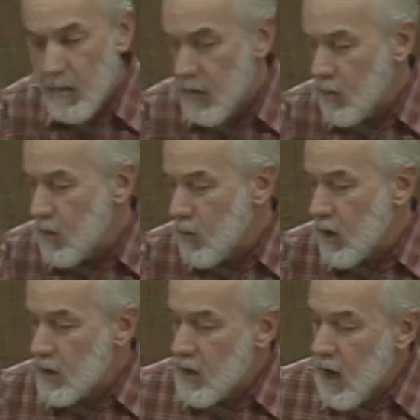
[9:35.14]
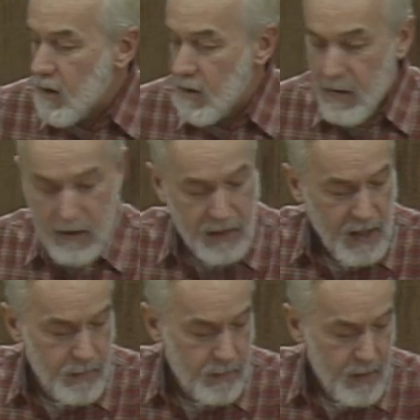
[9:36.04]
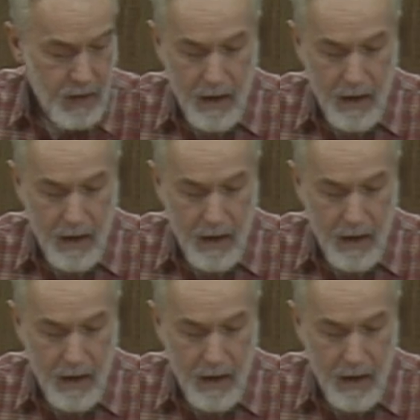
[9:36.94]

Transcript: But we want to talk on this tape